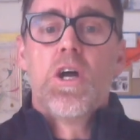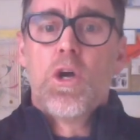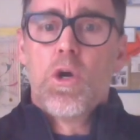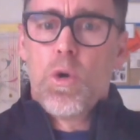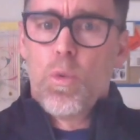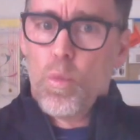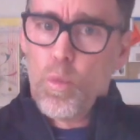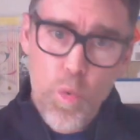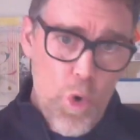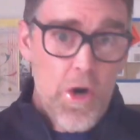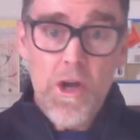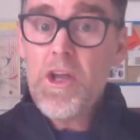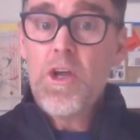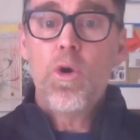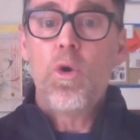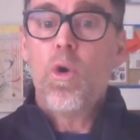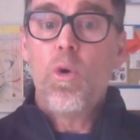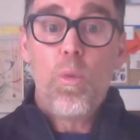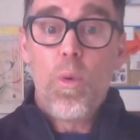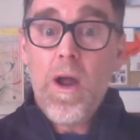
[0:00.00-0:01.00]
Were you
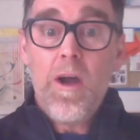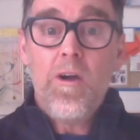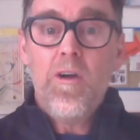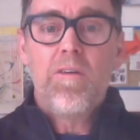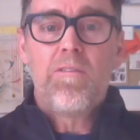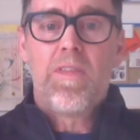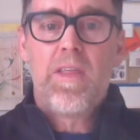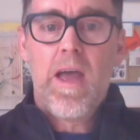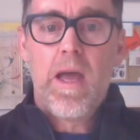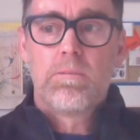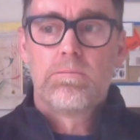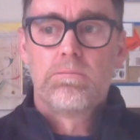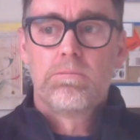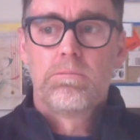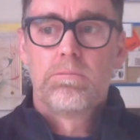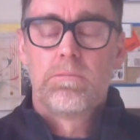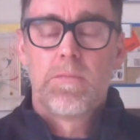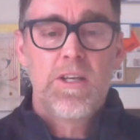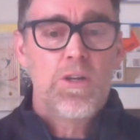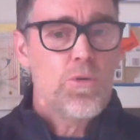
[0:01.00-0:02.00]
aware of that?
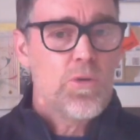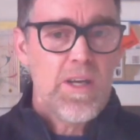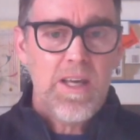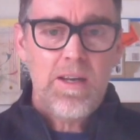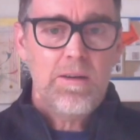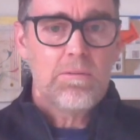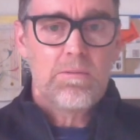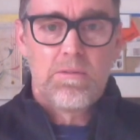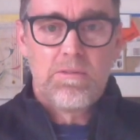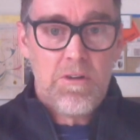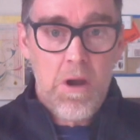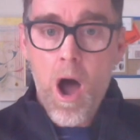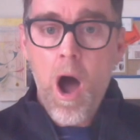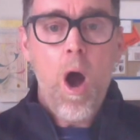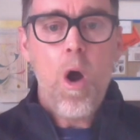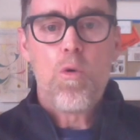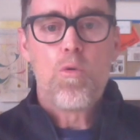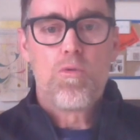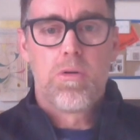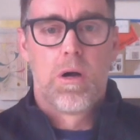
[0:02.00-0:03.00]
And you'll get
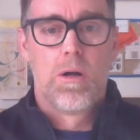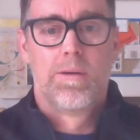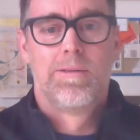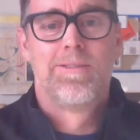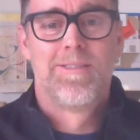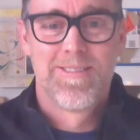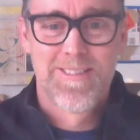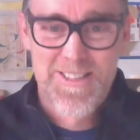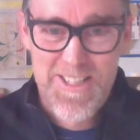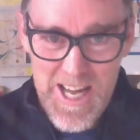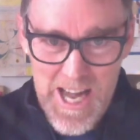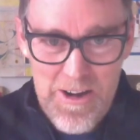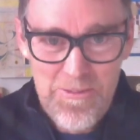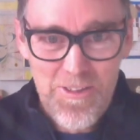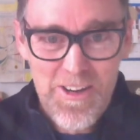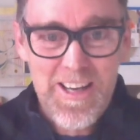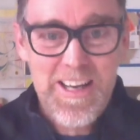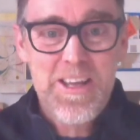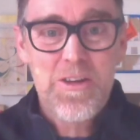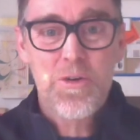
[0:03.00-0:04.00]
no.
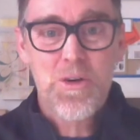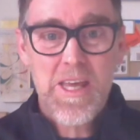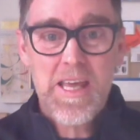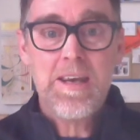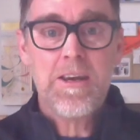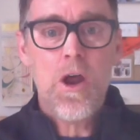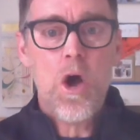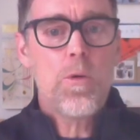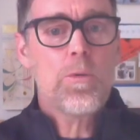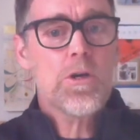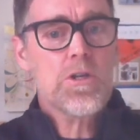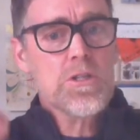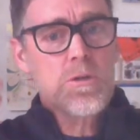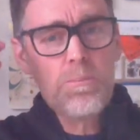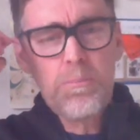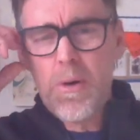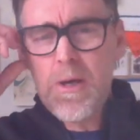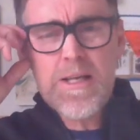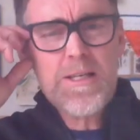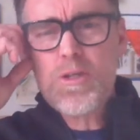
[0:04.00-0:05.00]
Generally you'll get no, because the
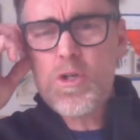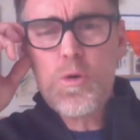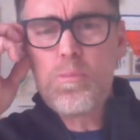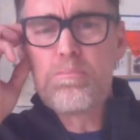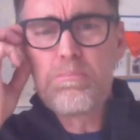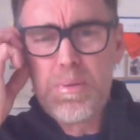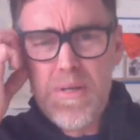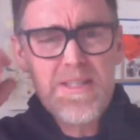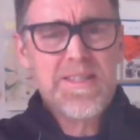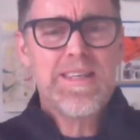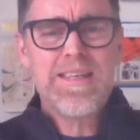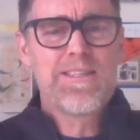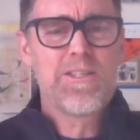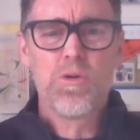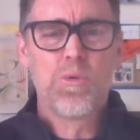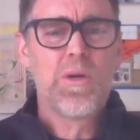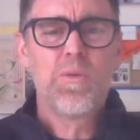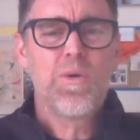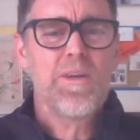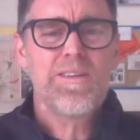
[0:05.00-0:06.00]
body's too busy
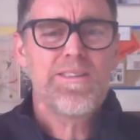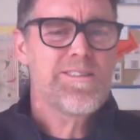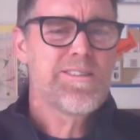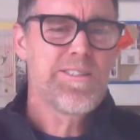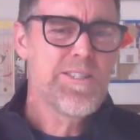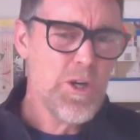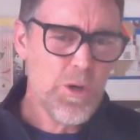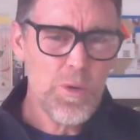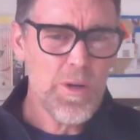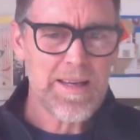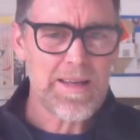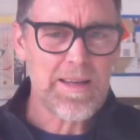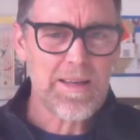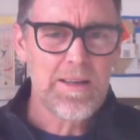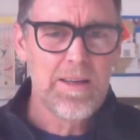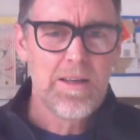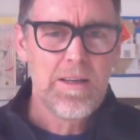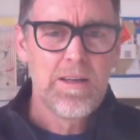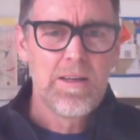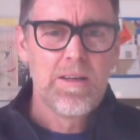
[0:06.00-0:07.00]
doing what it's doing.
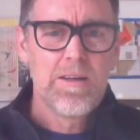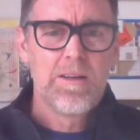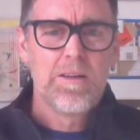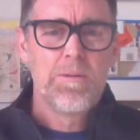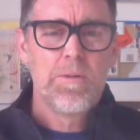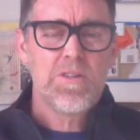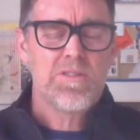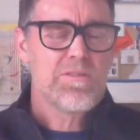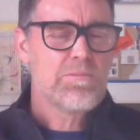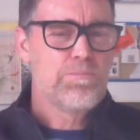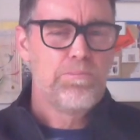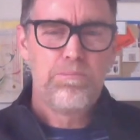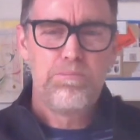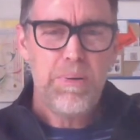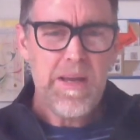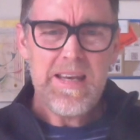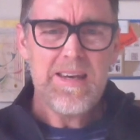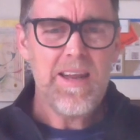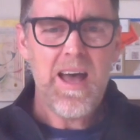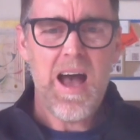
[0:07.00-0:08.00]
It's
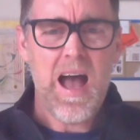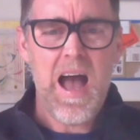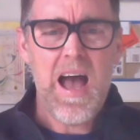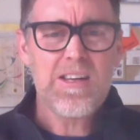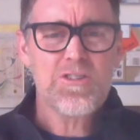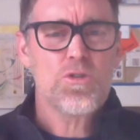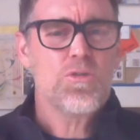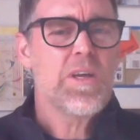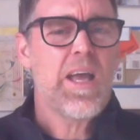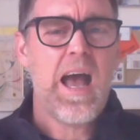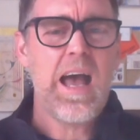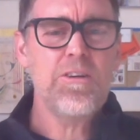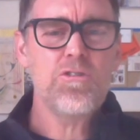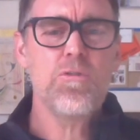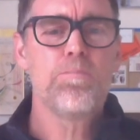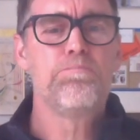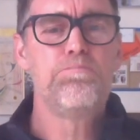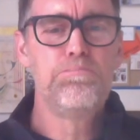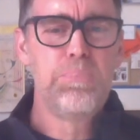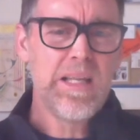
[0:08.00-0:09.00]
beating the heart, it's doing
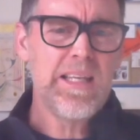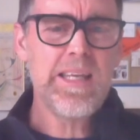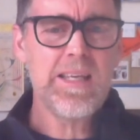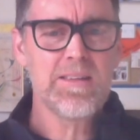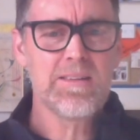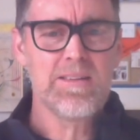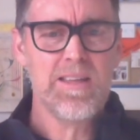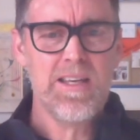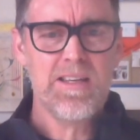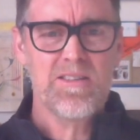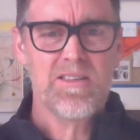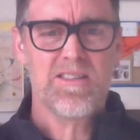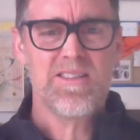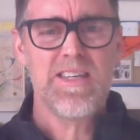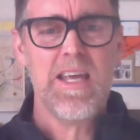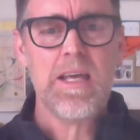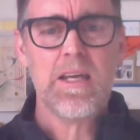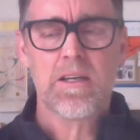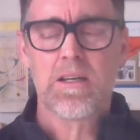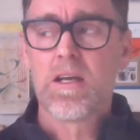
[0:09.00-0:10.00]
100 billion things a
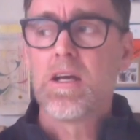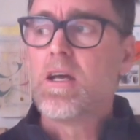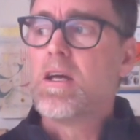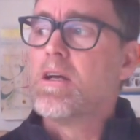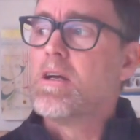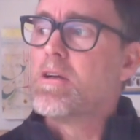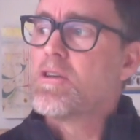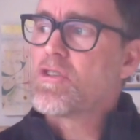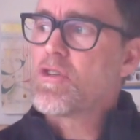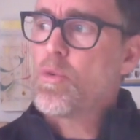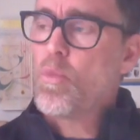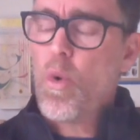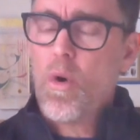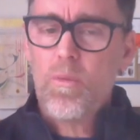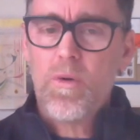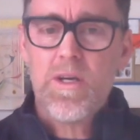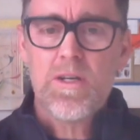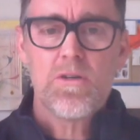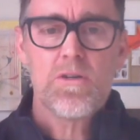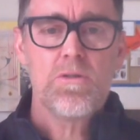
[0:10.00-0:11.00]
second. So what
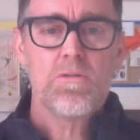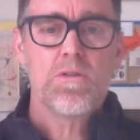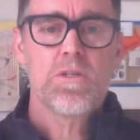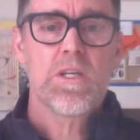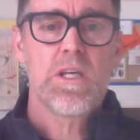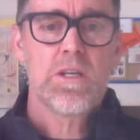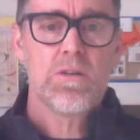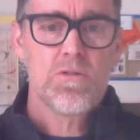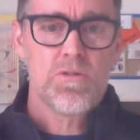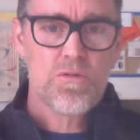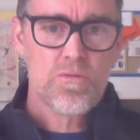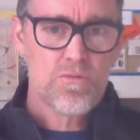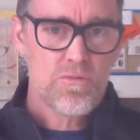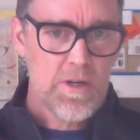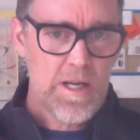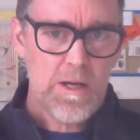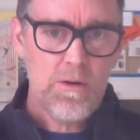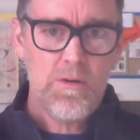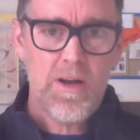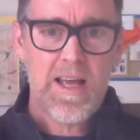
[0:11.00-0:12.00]
we need to do is get into a
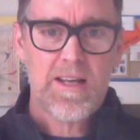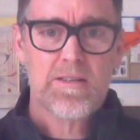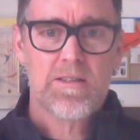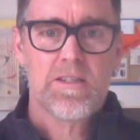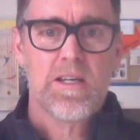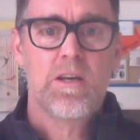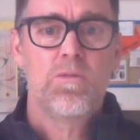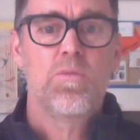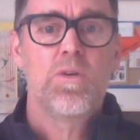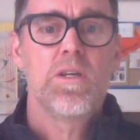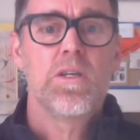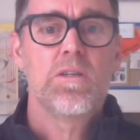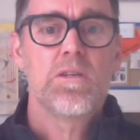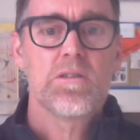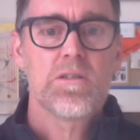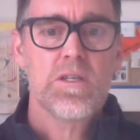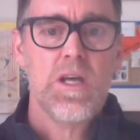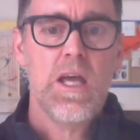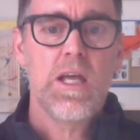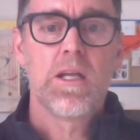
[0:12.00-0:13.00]
really relaxed state. We need to
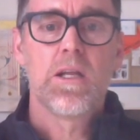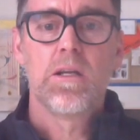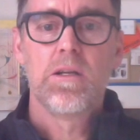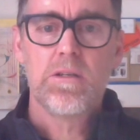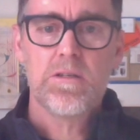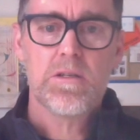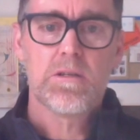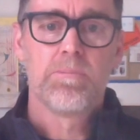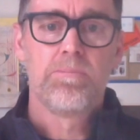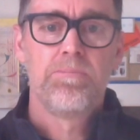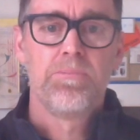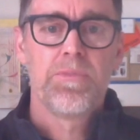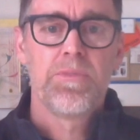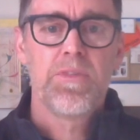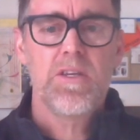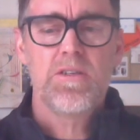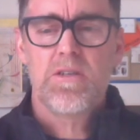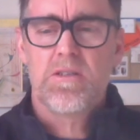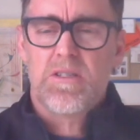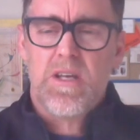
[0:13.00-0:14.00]
say, listen,
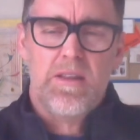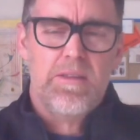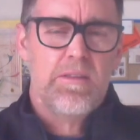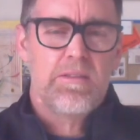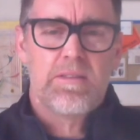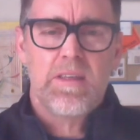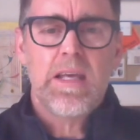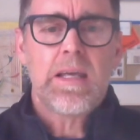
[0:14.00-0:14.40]
There's this other thing.